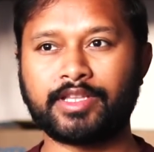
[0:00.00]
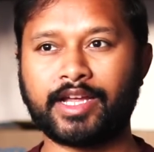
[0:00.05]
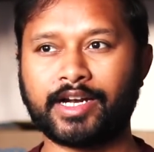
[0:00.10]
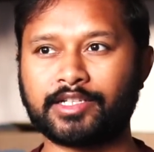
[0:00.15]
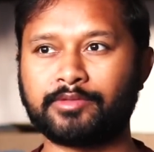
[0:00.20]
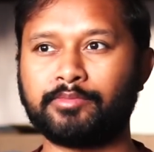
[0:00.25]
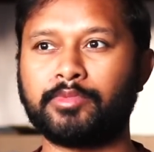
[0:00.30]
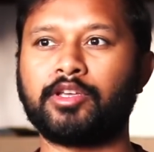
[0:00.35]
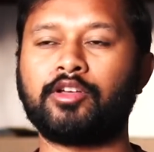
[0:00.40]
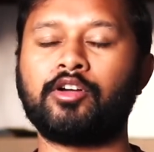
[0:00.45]

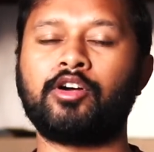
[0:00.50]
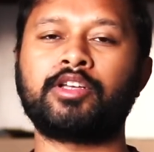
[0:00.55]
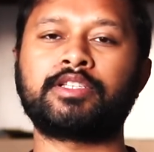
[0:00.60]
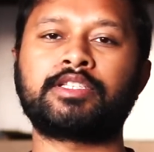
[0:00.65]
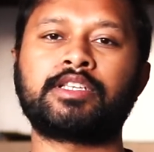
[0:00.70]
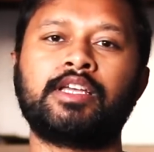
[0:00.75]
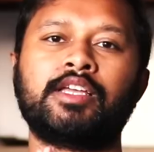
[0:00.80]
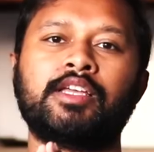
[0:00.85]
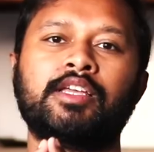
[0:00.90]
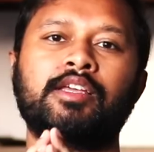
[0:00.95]
That's
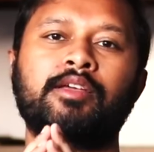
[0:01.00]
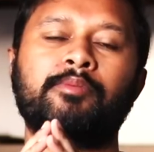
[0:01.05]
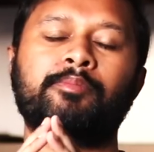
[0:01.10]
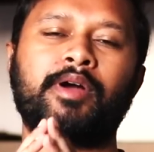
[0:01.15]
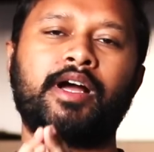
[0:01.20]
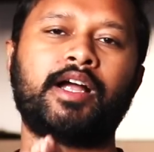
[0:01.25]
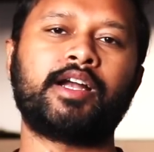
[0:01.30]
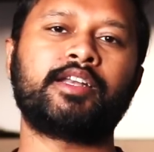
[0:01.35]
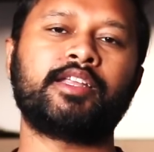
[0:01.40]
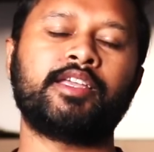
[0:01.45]
because
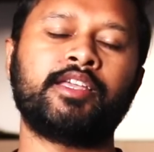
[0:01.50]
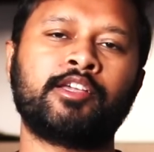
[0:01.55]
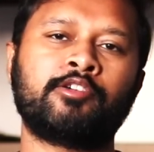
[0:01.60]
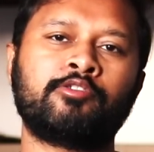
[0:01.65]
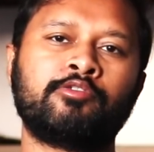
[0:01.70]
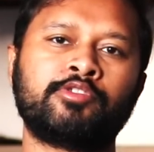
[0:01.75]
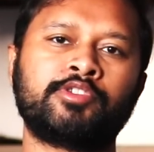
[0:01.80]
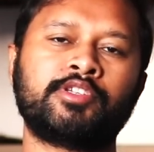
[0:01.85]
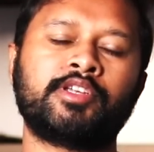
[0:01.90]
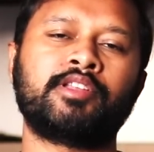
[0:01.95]
part A
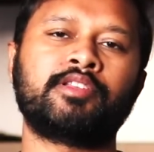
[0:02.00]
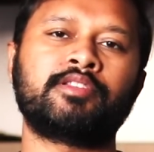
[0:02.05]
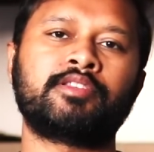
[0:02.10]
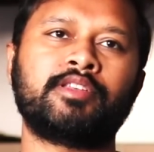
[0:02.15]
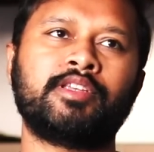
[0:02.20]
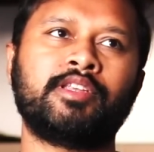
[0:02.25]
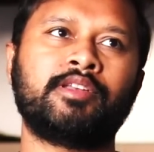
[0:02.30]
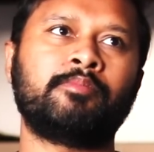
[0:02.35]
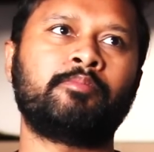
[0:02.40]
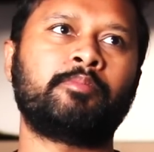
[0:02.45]
questions,
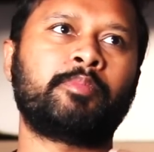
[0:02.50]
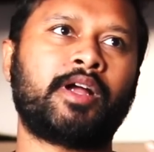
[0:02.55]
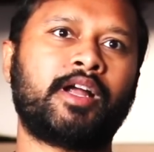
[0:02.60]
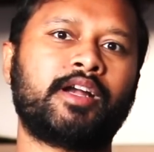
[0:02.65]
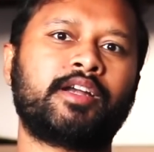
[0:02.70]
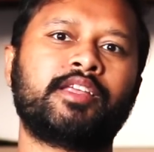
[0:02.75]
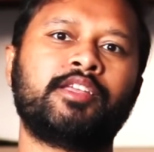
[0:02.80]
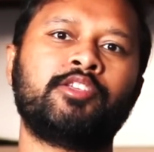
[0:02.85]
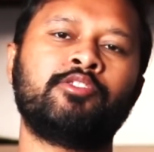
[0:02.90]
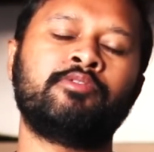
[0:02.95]
in
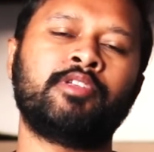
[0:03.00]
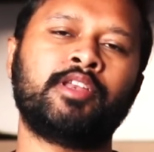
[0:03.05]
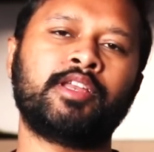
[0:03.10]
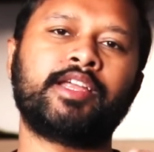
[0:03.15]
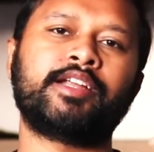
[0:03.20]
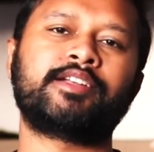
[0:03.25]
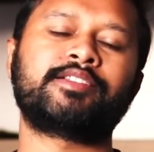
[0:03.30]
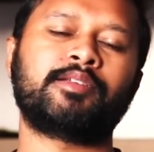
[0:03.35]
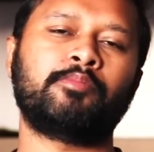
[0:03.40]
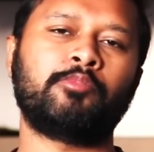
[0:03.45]
part A you will
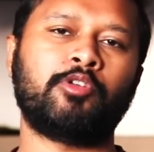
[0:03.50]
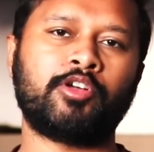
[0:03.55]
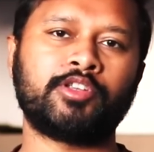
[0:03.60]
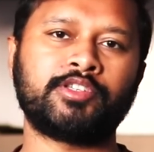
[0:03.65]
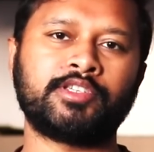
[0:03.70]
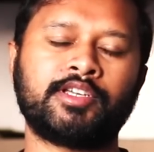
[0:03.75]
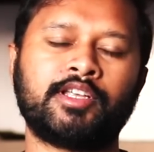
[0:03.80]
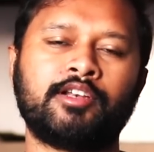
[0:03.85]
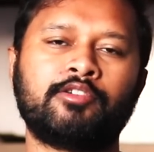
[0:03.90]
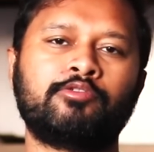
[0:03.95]
get some
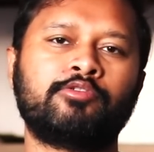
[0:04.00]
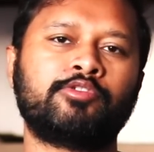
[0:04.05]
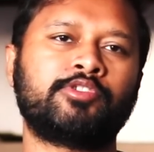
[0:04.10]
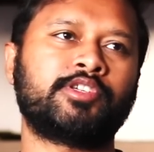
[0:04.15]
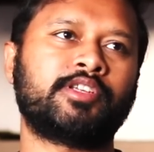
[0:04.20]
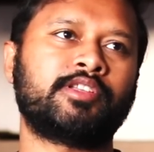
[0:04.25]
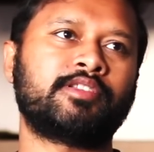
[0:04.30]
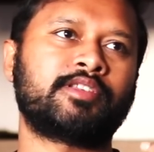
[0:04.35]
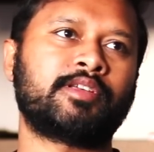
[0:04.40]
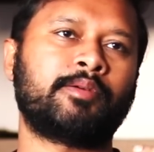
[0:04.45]
logical
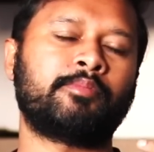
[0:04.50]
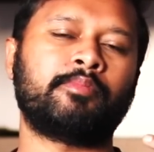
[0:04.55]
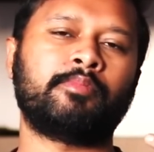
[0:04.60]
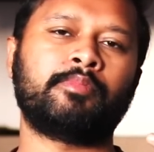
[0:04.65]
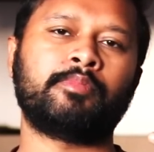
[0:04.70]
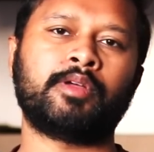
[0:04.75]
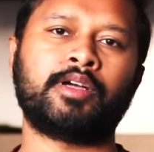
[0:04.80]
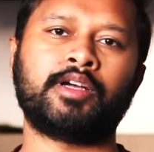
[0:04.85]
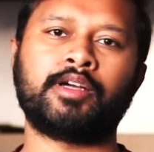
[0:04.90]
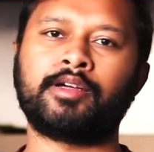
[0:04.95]
questions, some
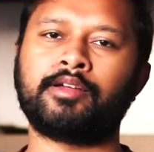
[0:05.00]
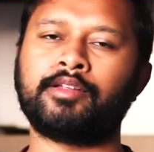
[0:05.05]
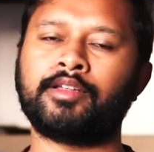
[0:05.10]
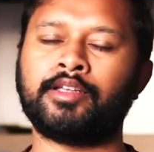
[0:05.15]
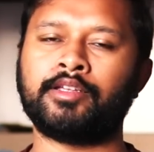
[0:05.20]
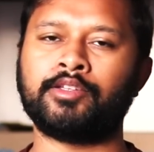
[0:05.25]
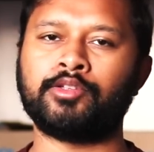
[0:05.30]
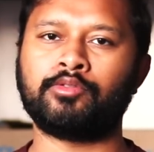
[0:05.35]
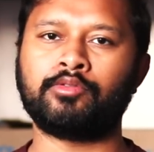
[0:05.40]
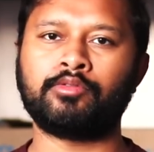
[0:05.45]

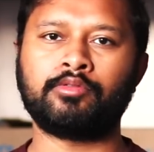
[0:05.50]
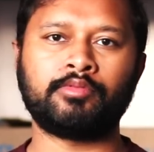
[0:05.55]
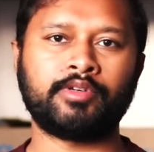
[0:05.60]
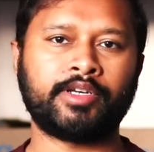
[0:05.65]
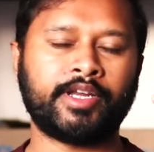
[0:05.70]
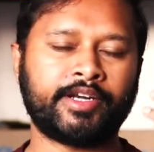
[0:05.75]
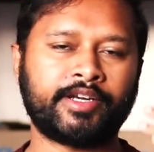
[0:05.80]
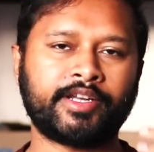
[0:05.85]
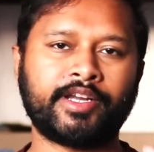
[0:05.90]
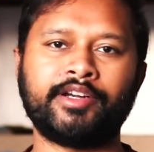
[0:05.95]

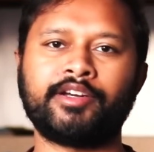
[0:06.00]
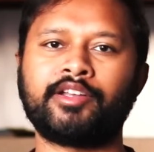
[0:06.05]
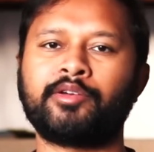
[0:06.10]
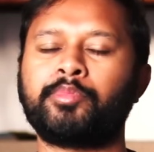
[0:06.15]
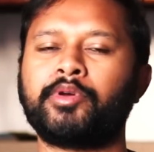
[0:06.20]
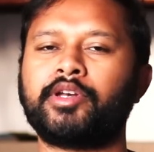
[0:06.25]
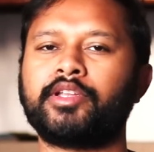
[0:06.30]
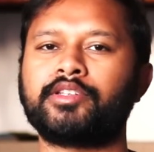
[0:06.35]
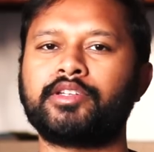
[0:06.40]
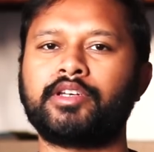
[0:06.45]
data
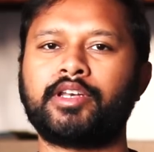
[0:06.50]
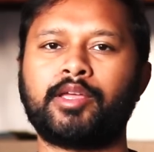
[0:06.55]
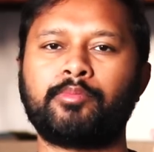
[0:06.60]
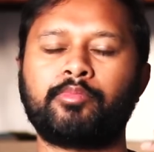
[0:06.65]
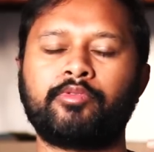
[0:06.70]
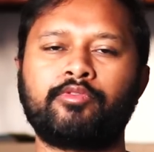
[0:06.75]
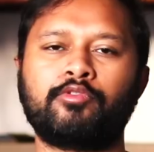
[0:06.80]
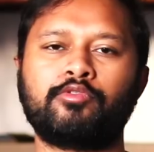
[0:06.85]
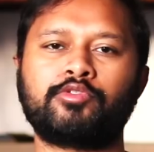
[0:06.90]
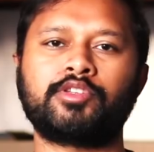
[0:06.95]
interpretation
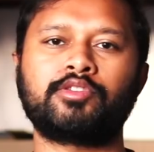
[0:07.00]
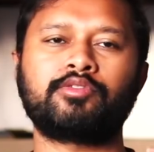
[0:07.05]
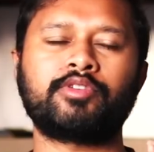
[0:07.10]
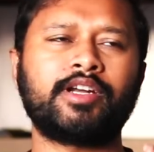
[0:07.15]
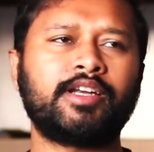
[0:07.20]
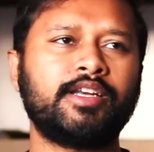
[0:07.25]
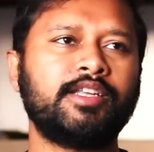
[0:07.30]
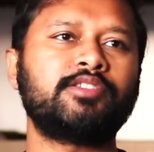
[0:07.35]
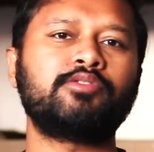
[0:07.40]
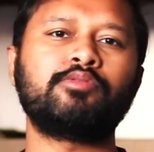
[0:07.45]
type of questions. So
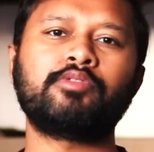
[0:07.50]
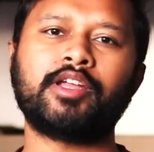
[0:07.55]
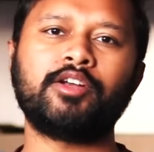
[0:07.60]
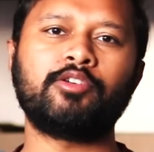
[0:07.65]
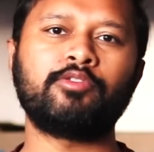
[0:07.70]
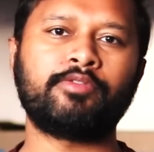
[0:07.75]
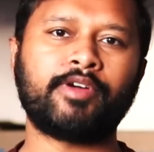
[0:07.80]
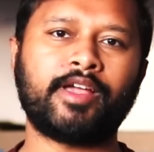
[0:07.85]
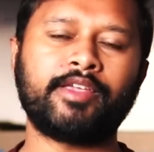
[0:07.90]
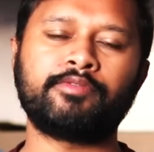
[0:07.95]
at least you can
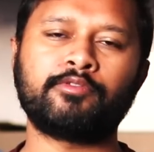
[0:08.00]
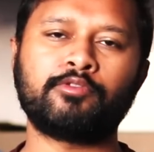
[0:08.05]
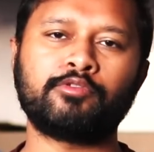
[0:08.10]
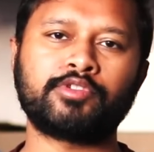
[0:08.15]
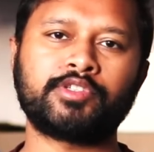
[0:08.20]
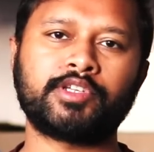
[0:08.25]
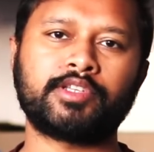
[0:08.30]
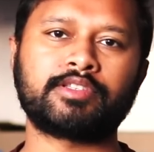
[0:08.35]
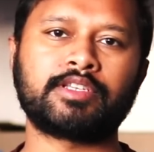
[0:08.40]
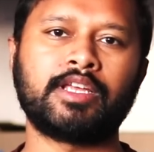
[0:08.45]
do 5
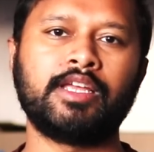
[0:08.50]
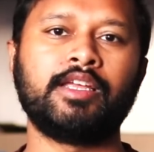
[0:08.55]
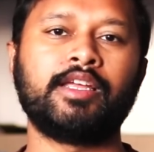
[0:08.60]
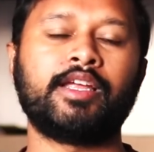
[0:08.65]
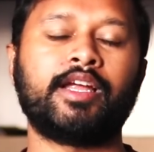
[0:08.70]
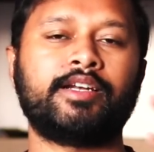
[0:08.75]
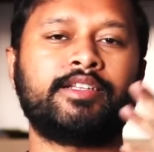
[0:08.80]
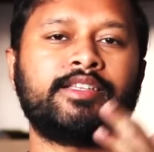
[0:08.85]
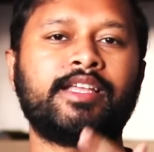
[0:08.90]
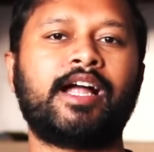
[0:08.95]
questions,
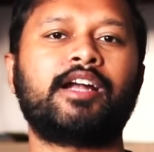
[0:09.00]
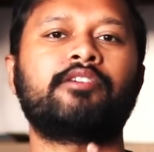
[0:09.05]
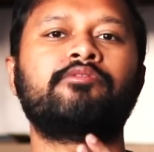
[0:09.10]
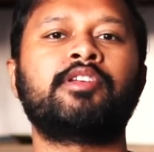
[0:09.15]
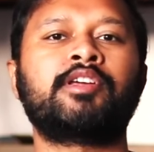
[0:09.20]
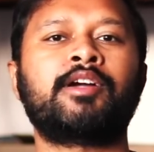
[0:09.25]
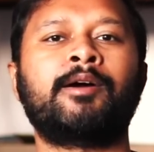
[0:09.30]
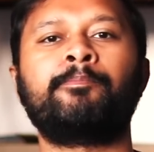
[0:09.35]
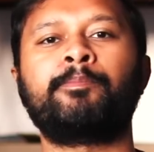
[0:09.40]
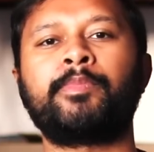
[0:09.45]
and that
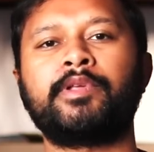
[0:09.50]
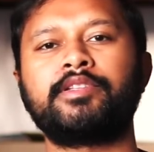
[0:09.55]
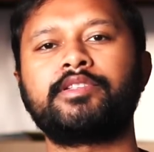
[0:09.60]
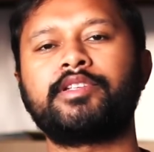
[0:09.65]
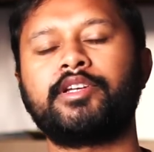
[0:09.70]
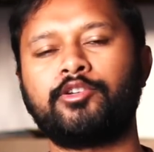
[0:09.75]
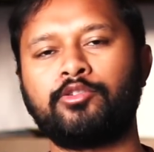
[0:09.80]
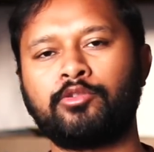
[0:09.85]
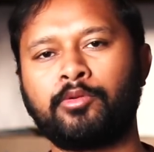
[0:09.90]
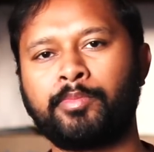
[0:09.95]
will
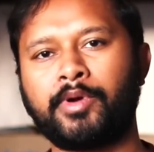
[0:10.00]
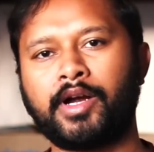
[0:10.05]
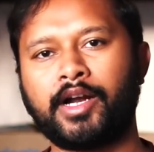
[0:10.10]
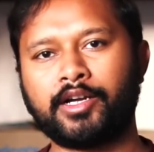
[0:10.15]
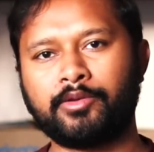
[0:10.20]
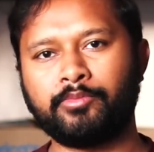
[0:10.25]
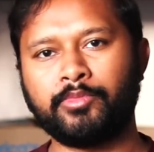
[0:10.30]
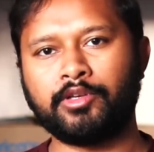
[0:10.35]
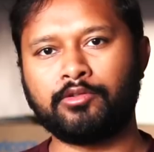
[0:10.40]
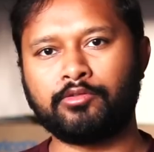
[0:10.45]
compensate your
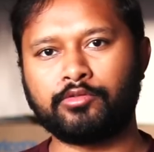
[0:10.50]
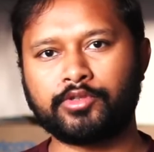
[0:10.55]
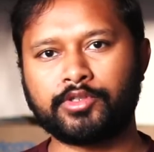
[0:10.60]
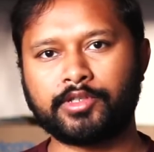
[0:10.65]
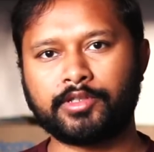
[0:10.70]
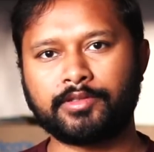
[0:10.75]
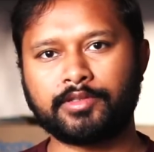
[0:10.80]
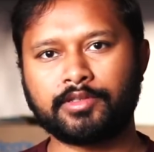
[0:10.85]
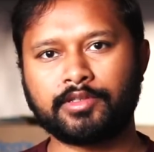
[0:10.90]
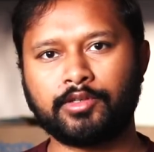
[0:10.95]
part B
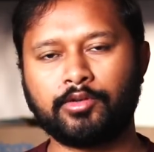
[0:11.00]
questions.